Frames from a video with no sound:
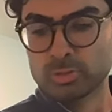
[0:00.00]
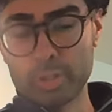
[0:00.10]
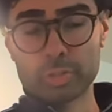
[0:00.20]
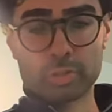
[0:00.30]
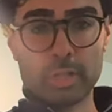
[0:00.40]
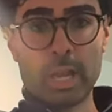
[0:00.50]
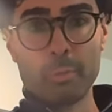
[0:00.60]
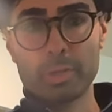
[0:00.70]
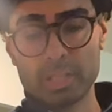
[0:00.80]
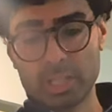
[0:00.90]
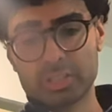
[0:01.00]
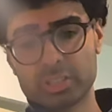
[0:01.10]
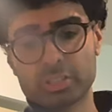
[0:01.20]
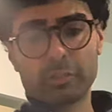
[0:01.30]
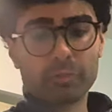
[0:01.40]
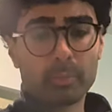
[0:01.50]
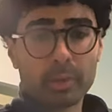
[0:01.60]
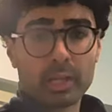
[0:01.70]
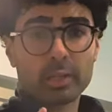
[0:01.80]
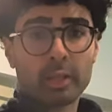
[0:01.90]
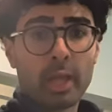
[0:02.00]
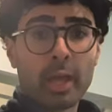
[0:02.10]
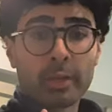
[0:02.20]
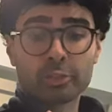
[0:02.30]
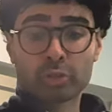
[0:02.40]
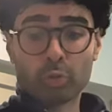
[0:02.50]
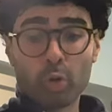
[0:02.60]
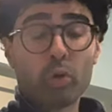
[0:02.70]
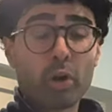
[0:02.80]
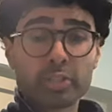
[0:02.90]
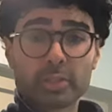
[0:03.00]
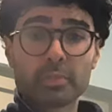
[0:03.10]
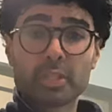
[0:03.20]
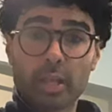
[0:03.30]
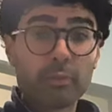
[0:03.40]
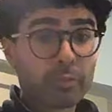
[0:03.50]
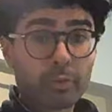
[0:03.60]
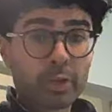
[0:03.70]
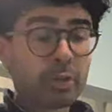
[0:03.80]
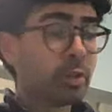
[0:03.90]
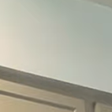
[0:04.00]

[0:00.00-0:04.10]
So now we can let this sit for a bit and throw on some tin foil.